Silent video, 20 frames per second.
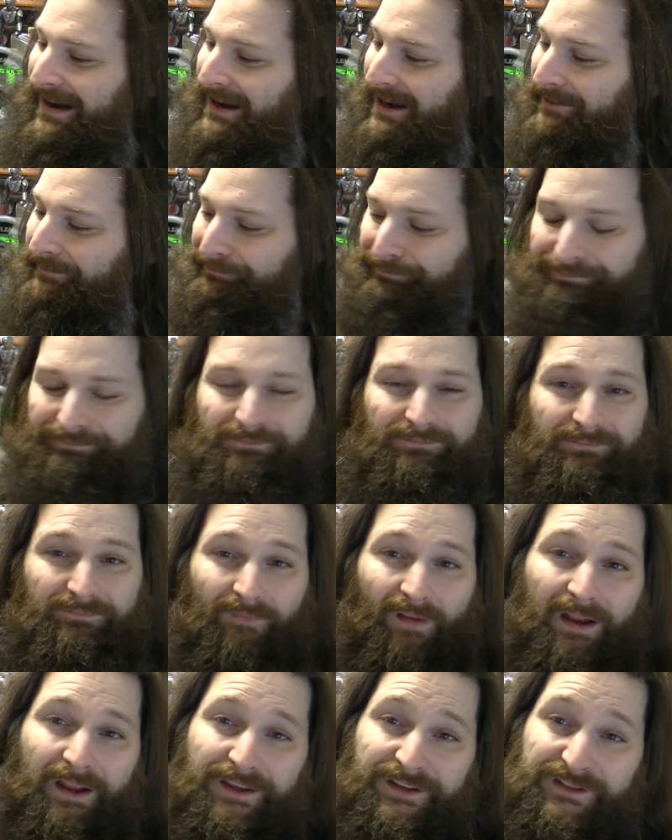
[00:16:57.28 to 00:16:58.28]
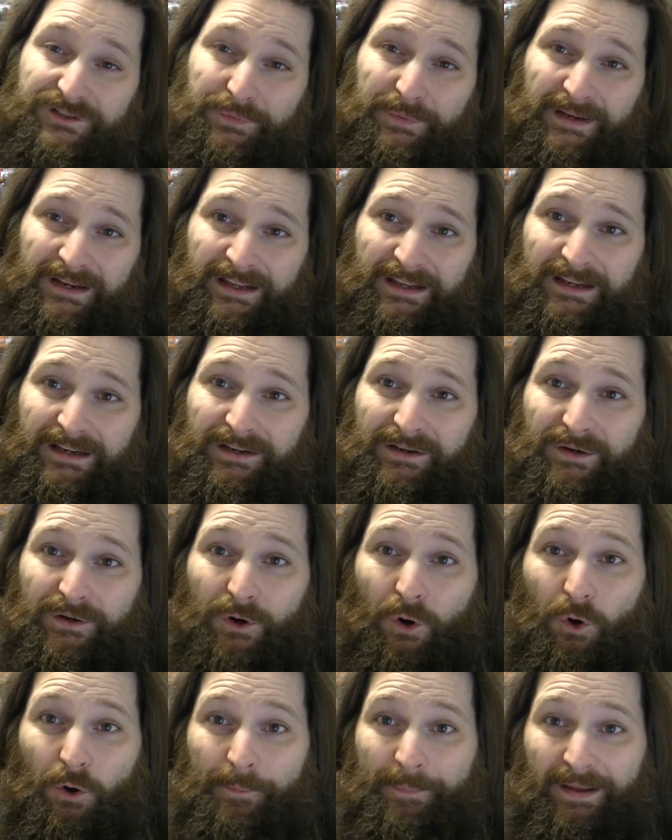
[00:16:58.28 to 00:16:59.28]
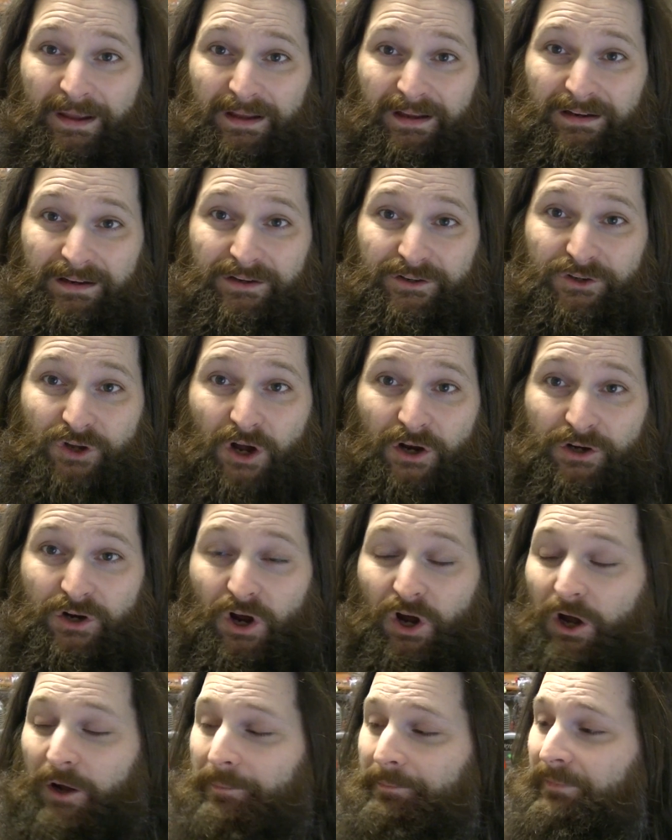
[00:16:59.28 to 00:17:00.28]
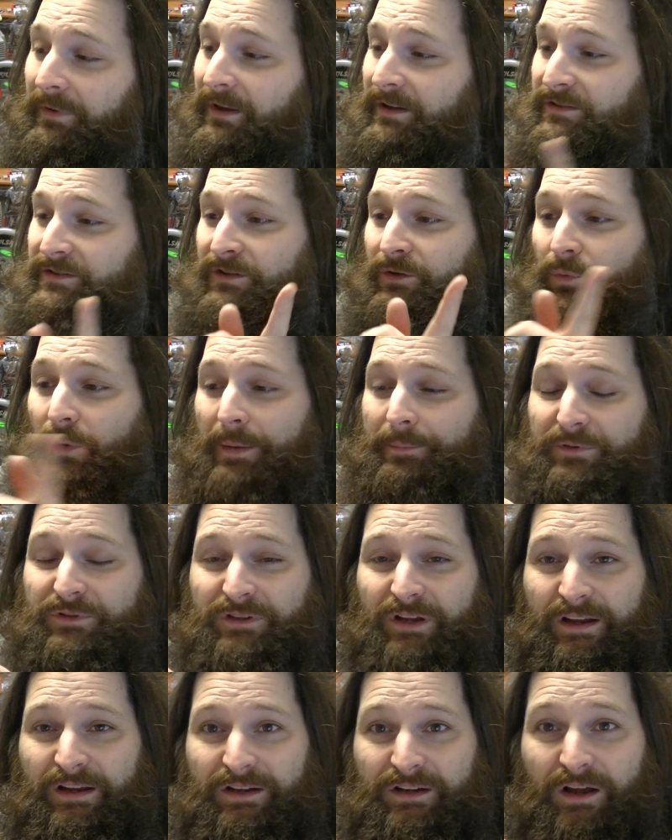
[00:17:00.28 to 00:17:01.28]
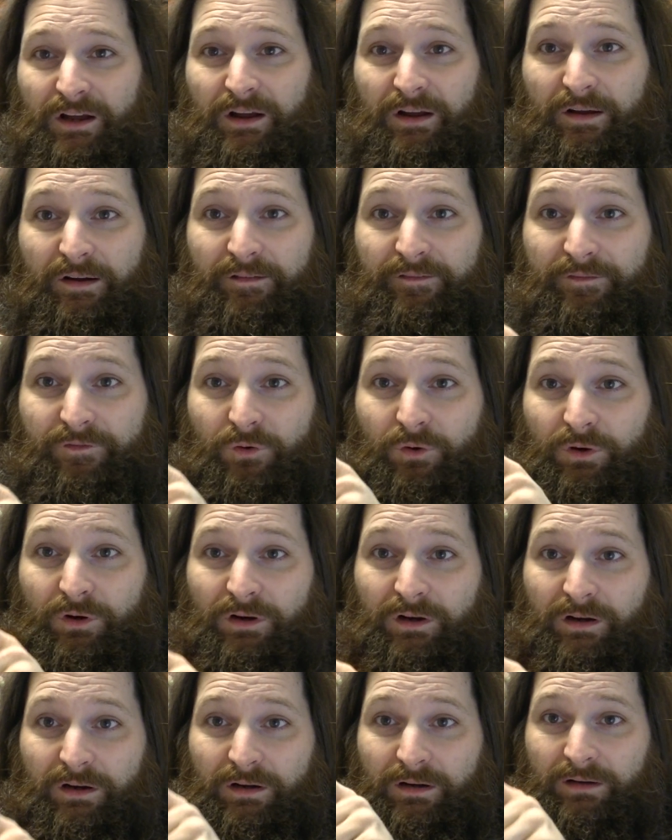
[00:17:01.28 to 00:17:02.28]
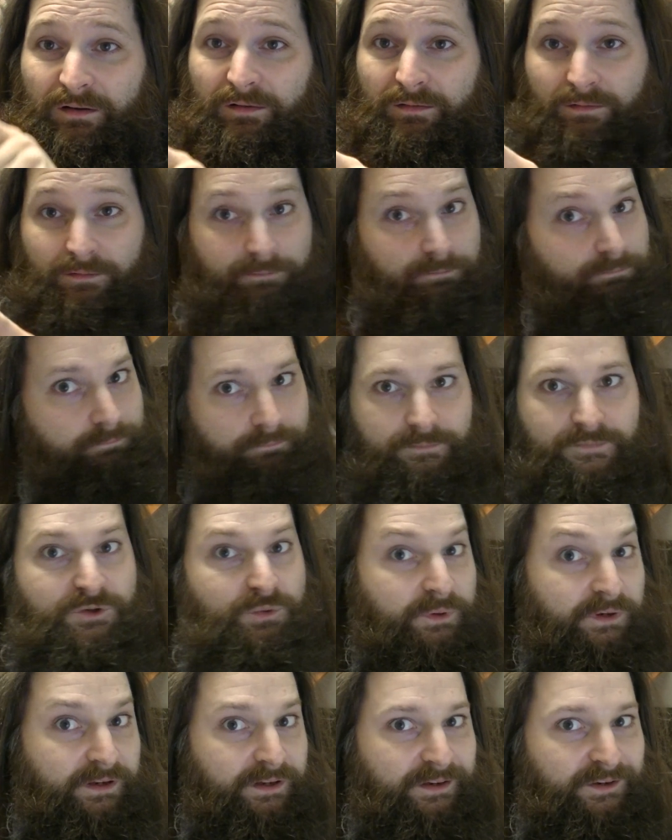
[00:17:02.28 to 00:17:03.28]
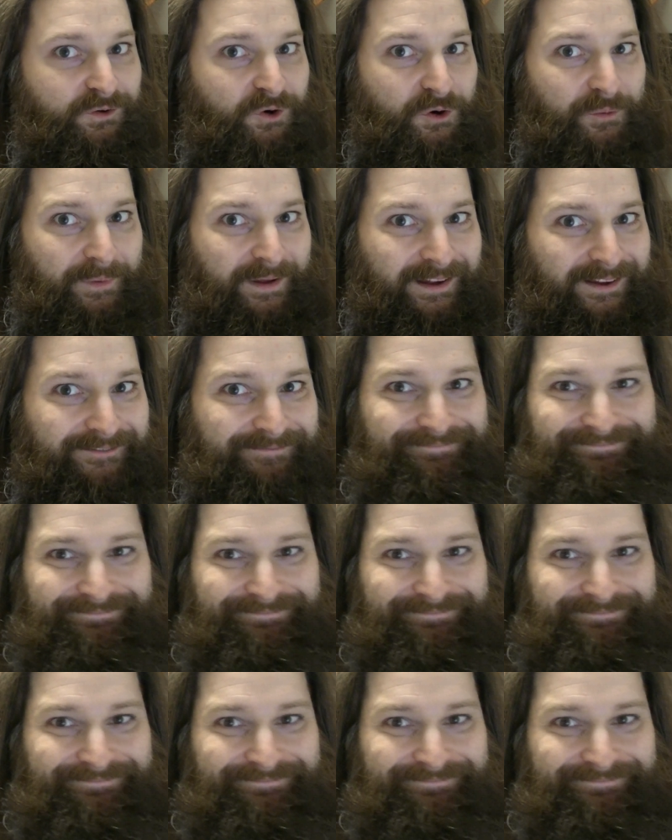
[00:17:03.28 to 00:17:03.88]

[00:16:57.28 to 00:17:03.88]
um, sweetheatgourmet.com is the website for Sweet Heat Gourmet.